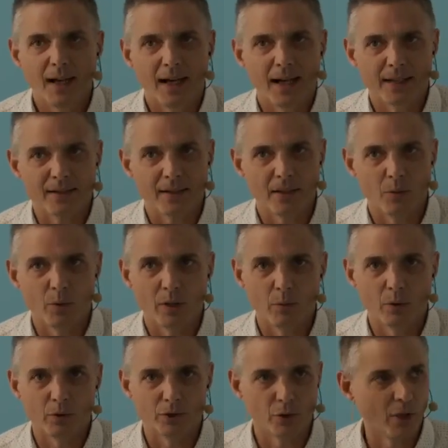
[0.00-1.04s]
And we
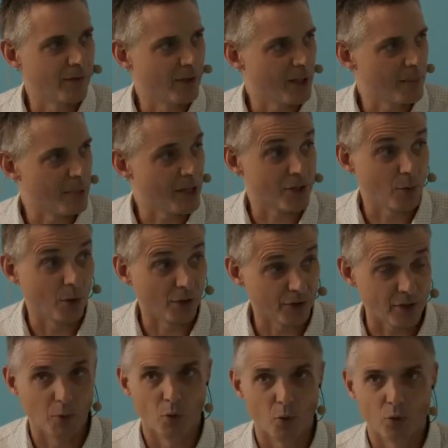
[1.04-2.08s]
will do our very best to
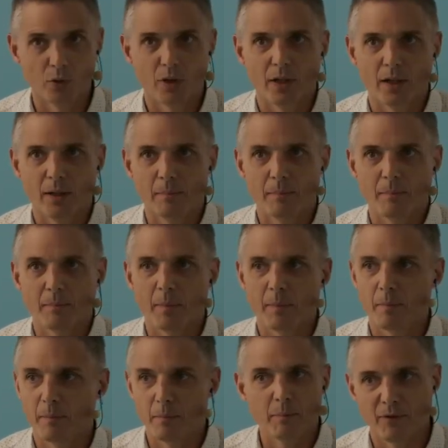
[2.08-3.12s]
answer them all
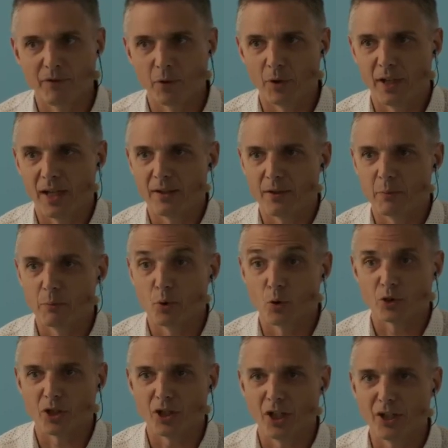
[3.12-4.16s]
before the end of the
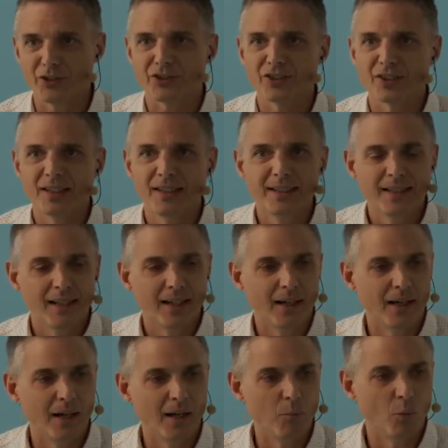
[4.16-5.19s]
broadcast.
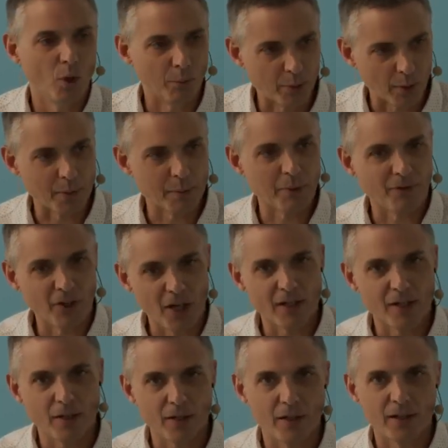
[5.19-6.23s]
We'll probably
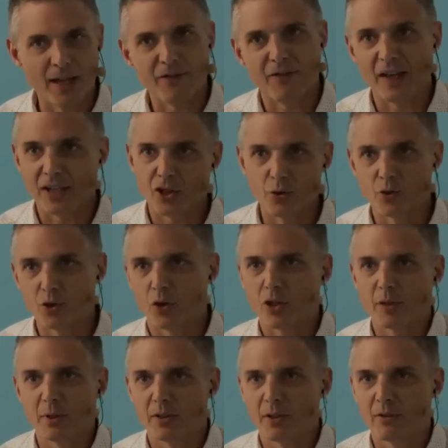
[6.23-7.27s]
provide an FAQ
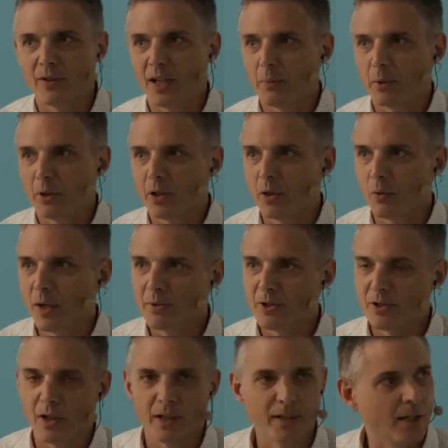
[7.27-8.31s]
document available on our
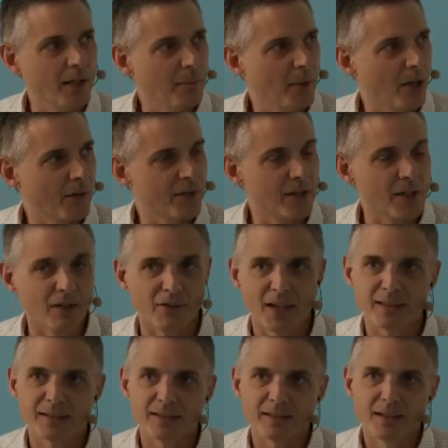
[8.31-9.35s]
website after the
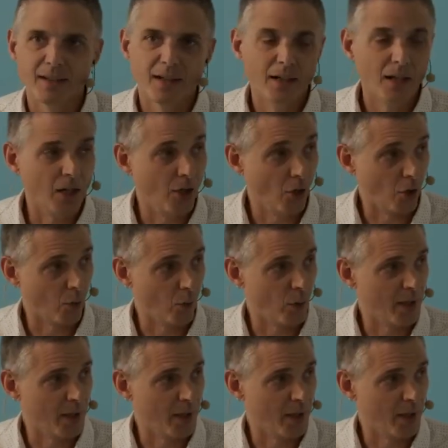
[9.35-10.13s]
event, along